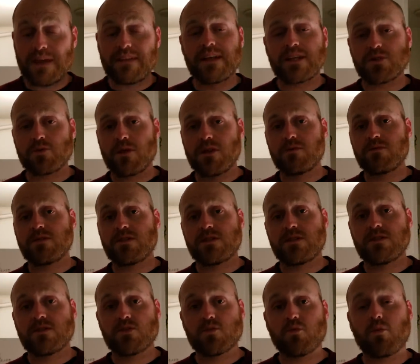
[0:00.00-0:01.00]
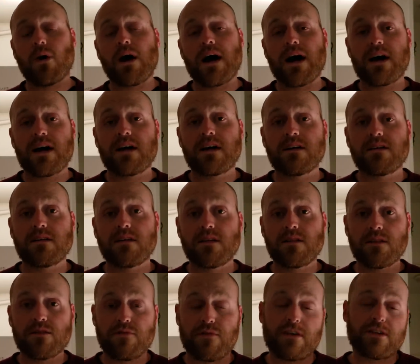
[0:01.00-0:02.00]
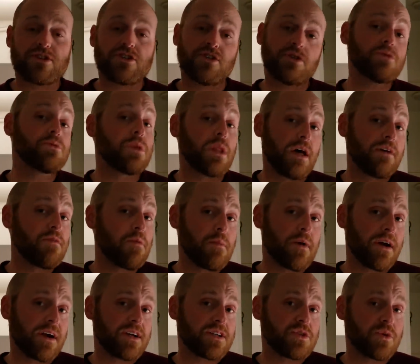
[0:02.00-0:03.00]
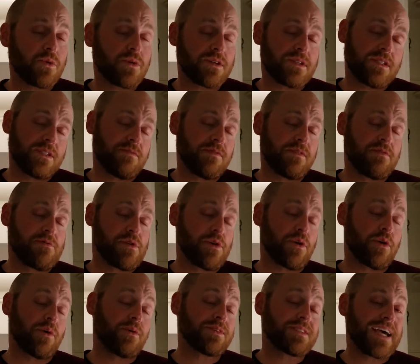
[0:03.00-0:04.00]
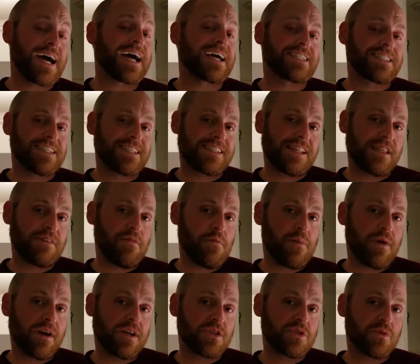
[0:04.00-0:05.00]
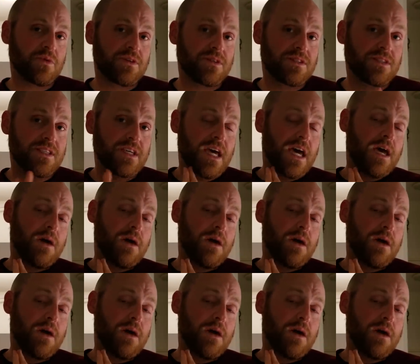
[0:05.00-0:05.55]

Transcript: And that's one of the reasons why the French do love American tourists, even if they don't always act like they love American tourists,